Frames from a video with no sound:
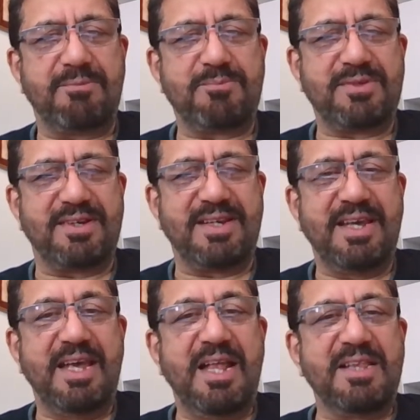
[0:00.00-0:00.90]
sorry,
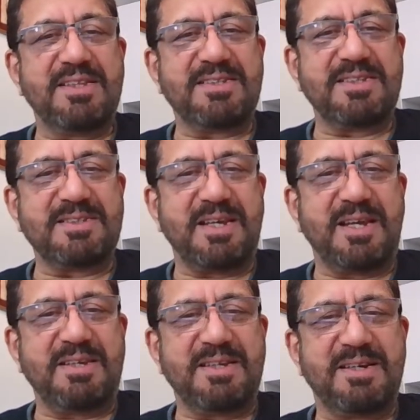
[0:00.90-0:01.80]
this is
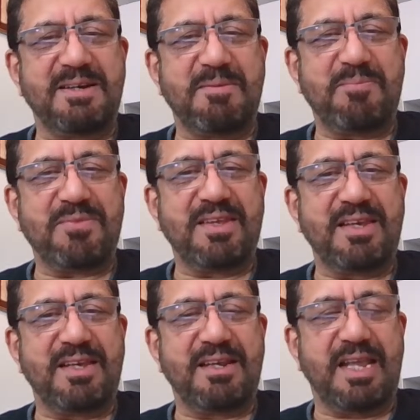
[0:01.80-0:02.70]
a
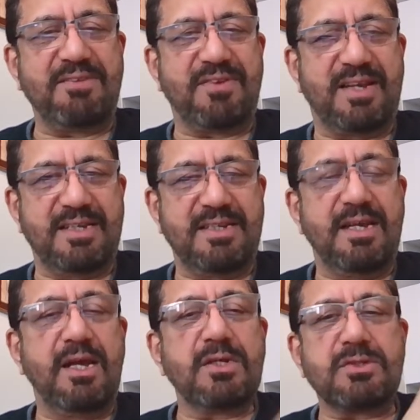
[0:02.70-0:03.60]
lifeline.
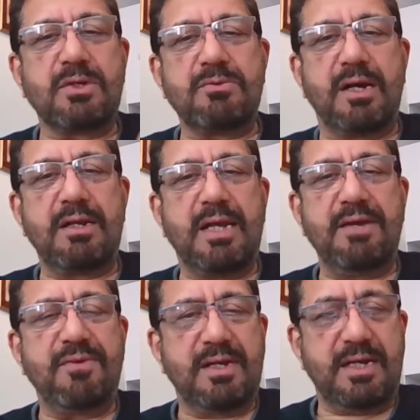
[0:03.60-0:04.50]
So a
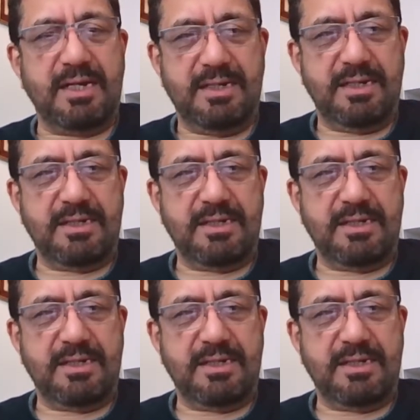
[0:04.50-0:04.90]
lifeline